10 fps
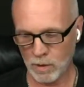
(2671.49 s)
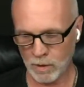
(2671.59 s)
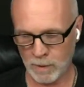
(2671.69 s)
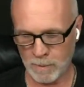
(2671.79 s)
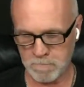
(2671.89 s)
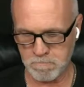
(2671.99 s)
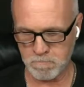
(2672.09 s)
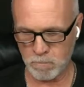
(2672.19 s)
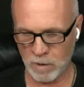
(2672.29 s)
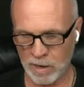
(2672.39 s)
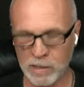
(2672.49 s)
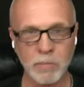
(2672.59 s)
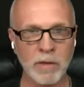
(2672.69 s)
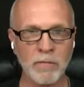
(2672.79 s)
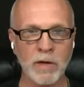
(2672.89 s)
I
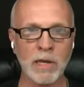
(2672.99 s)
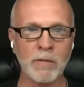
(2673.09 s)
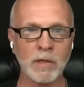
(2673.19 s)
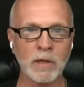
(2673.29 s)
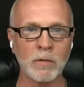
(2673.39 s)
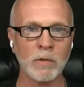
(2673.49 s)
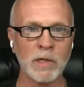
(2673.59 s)
depend very heavily on